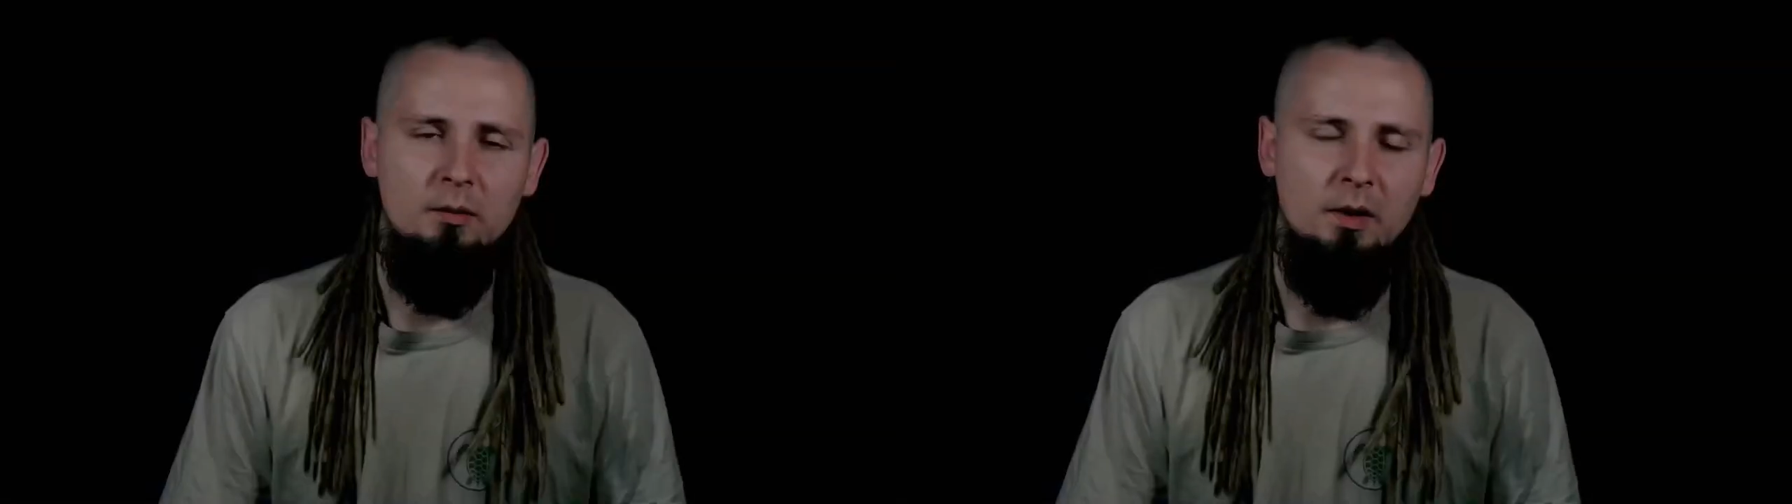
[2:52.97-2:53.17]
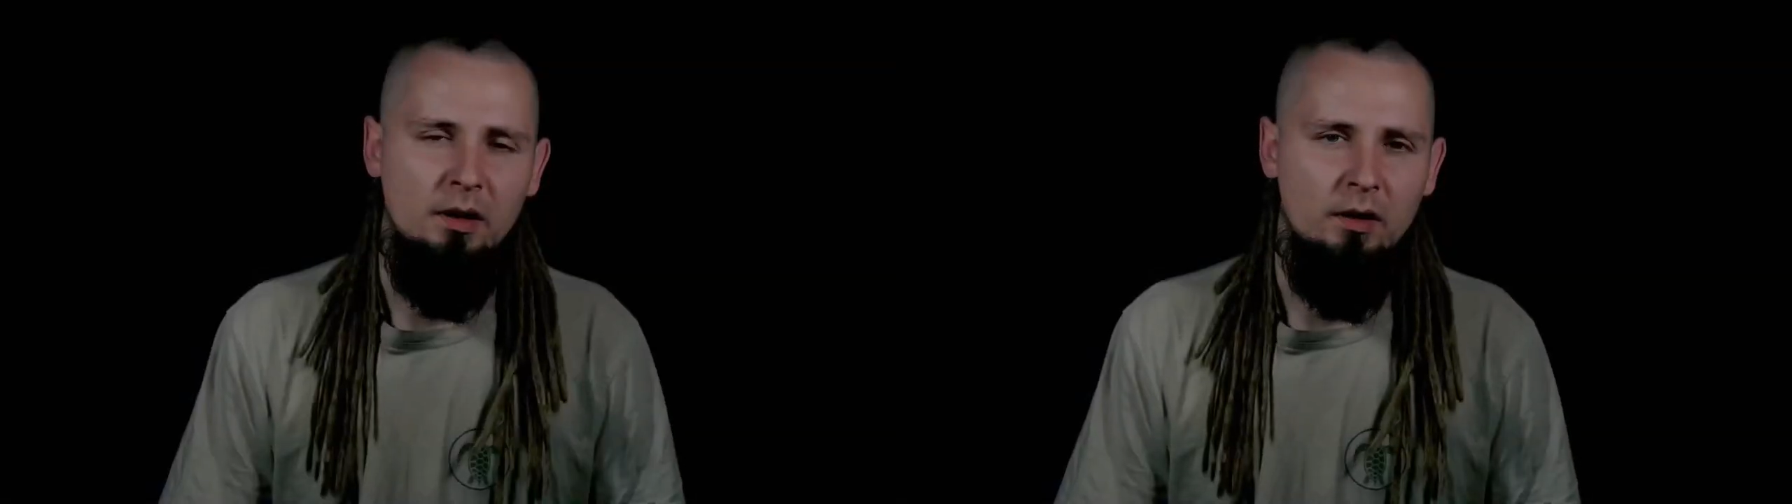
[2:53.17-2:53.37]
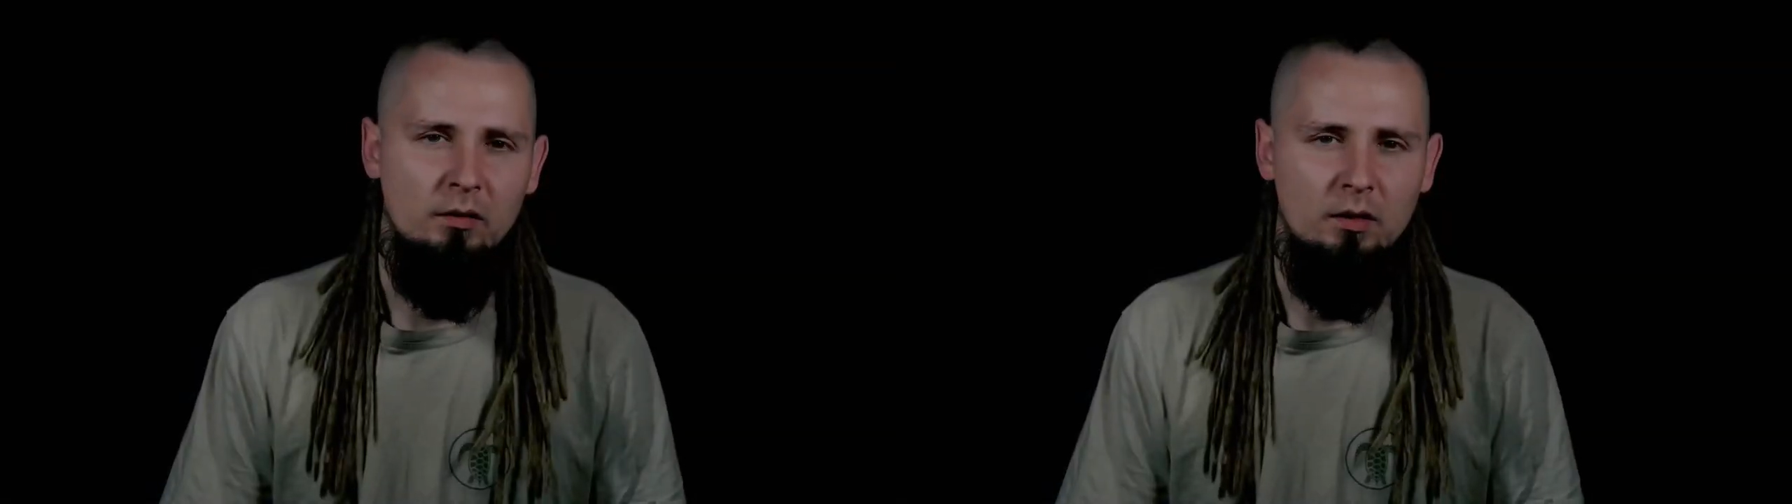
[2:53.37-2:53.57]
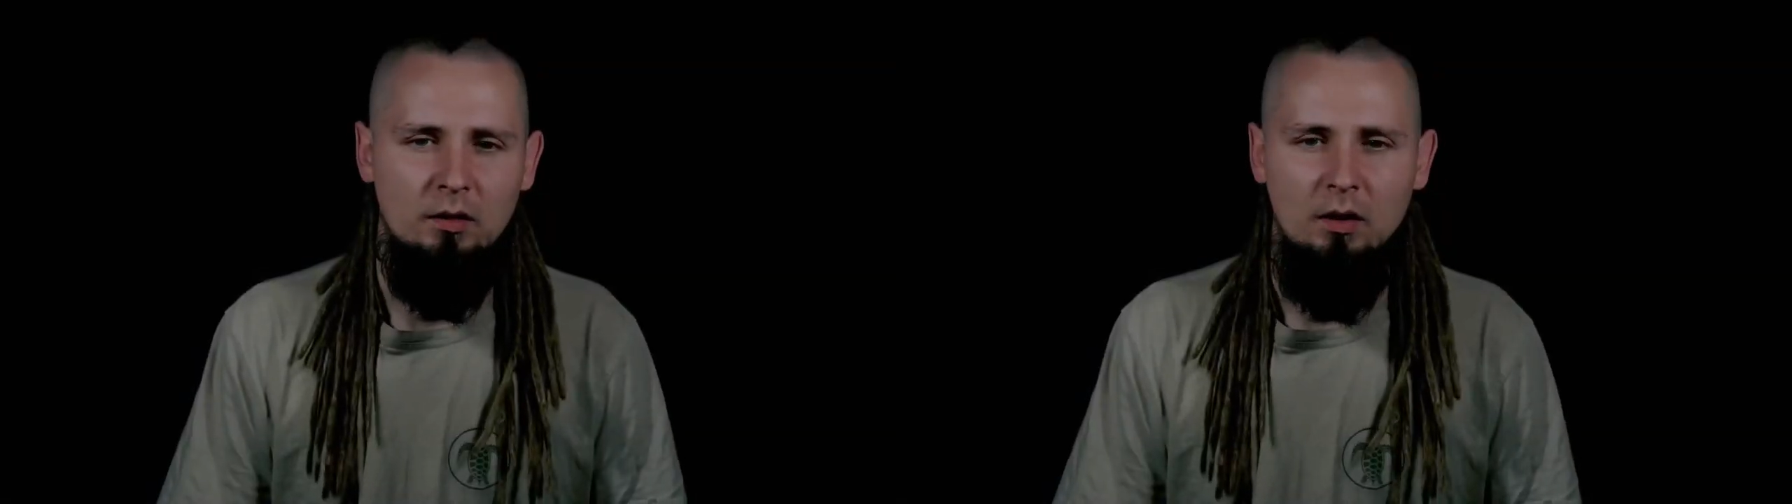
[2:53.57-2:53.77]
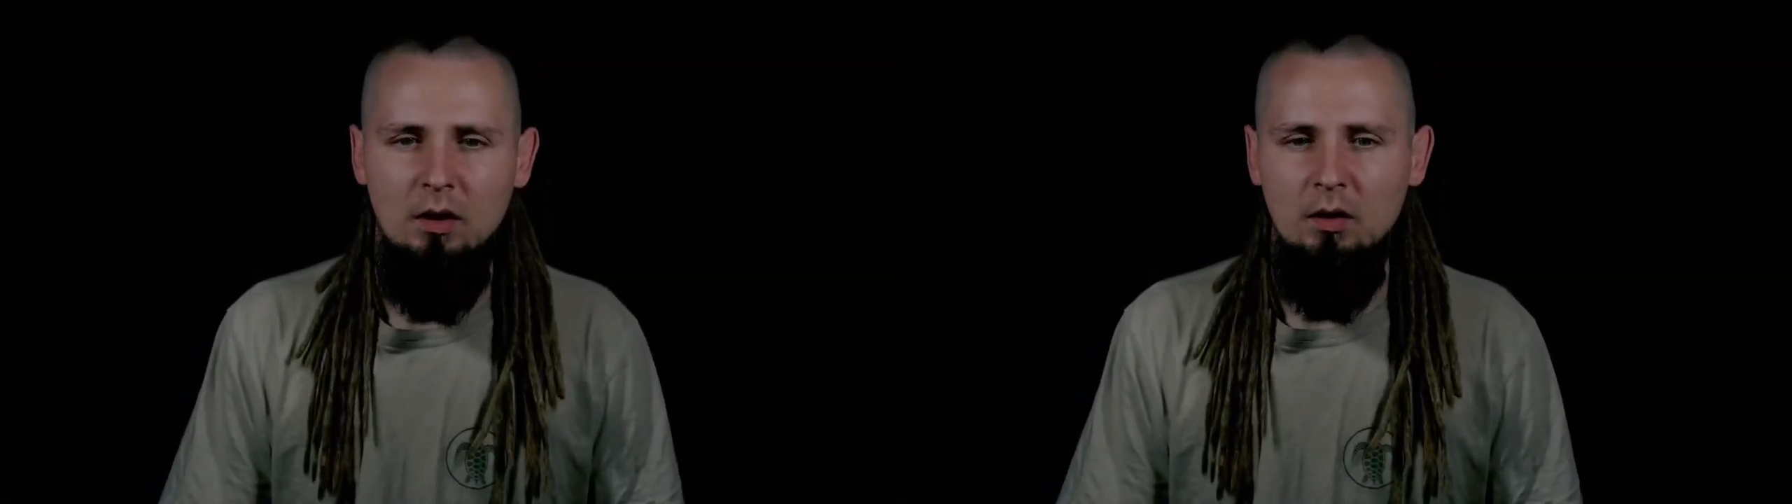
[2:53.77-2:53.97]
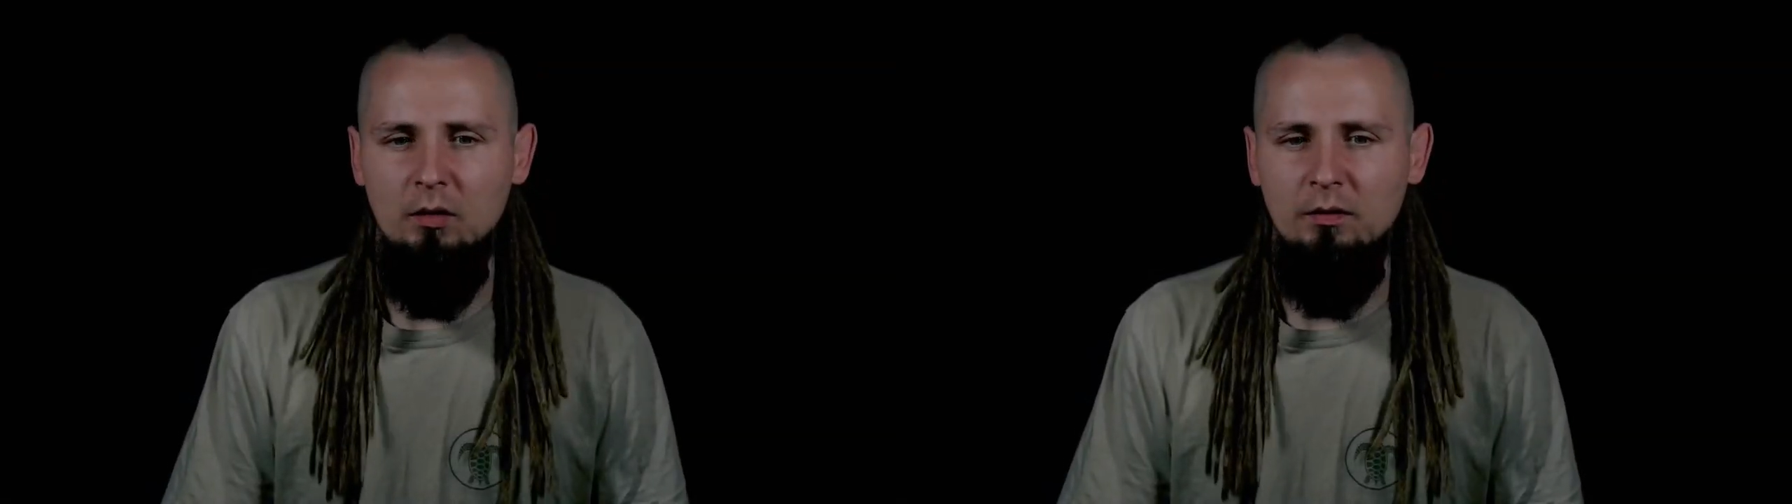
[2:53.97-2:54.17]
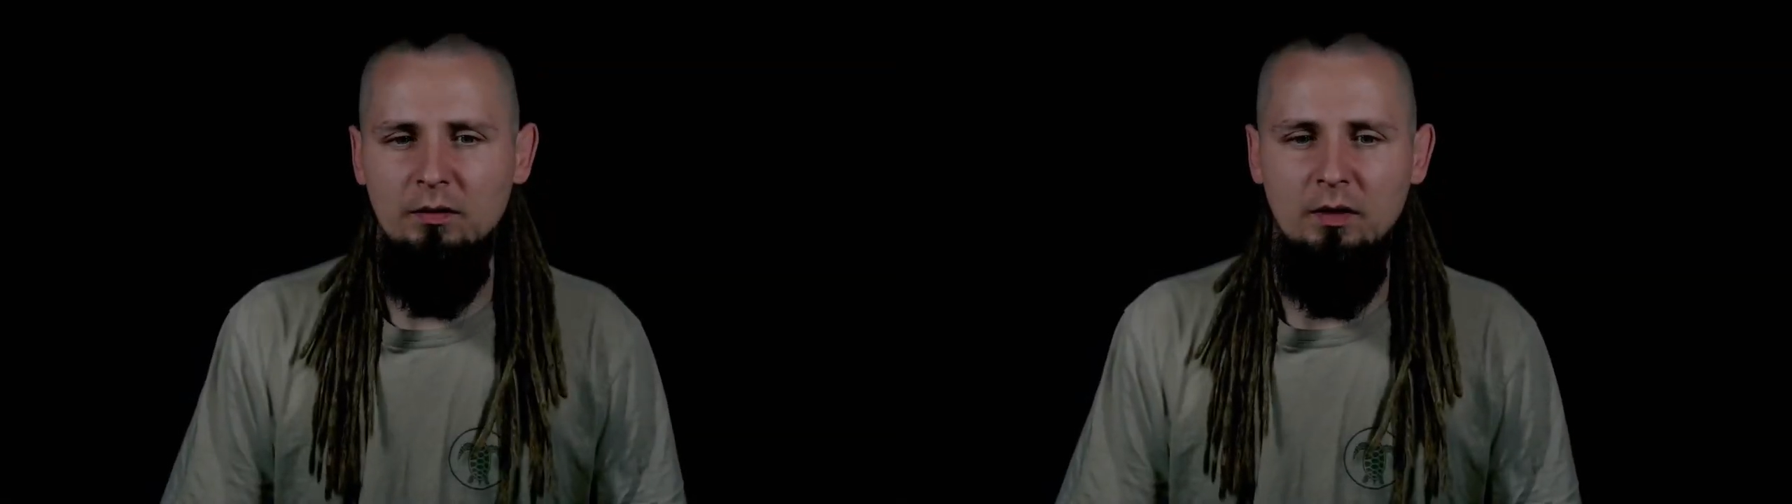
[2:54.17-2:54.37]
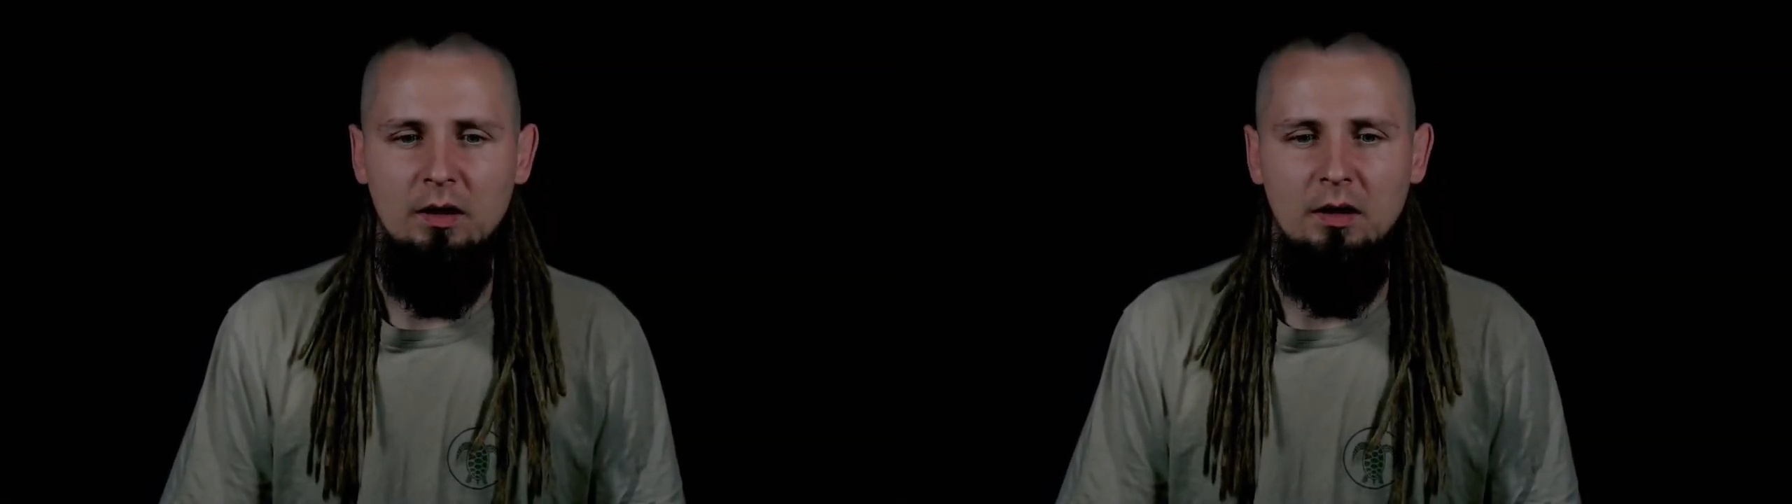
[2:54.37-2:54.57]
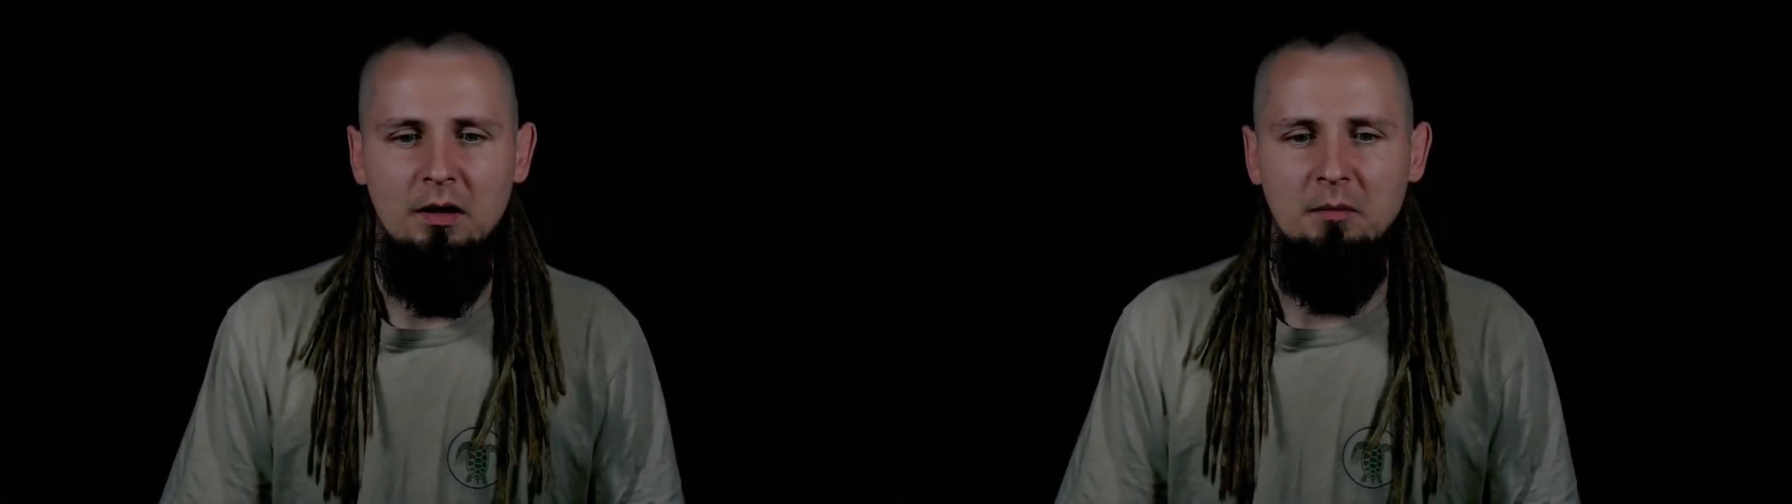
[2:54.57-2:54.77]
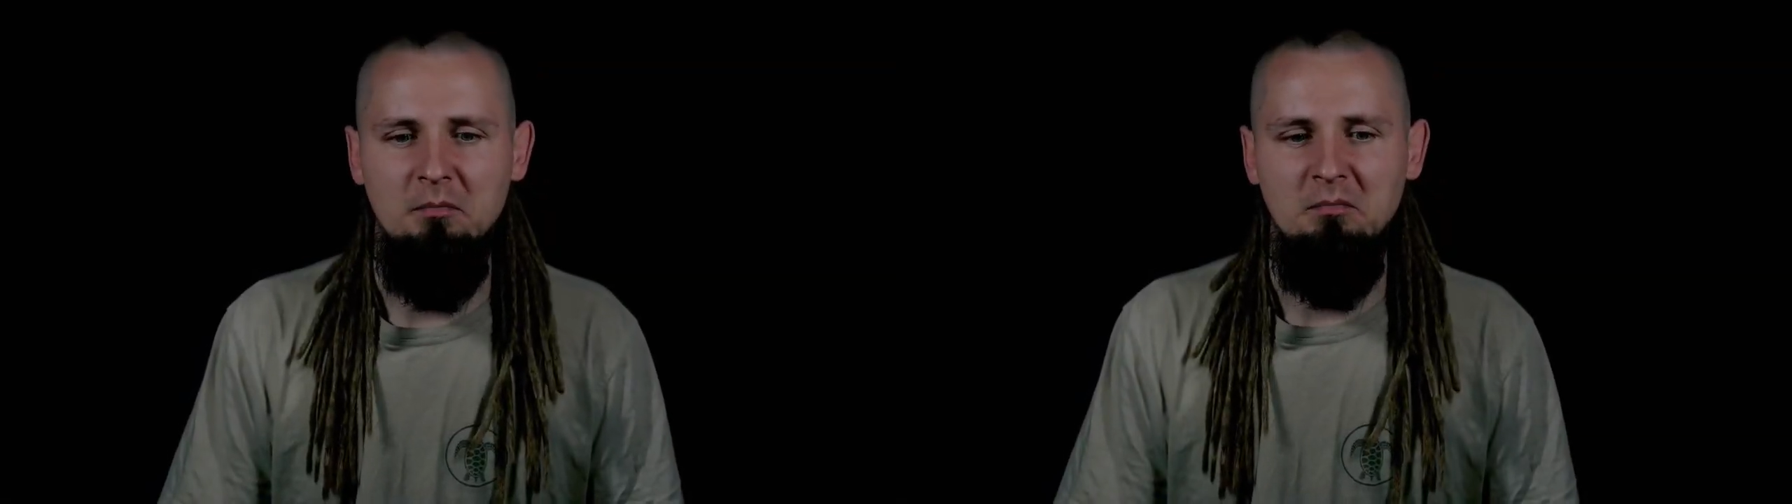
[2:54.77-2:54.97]
the behavior of
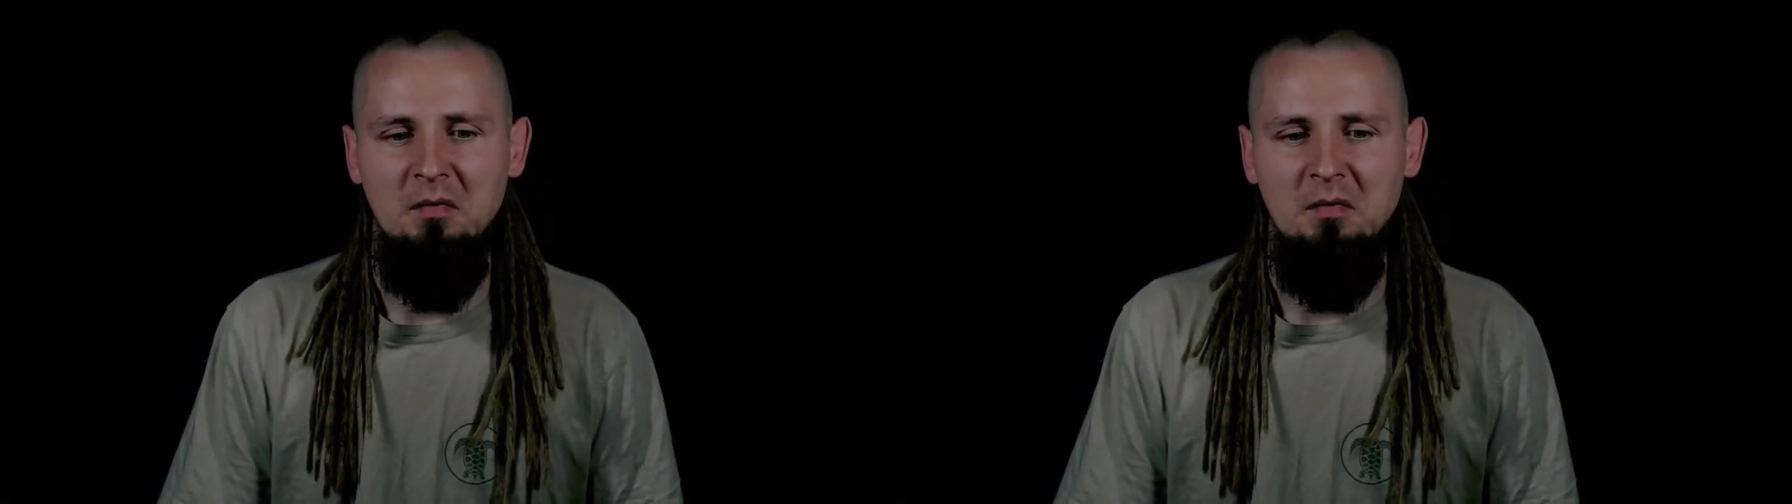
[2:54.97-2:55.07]
uh,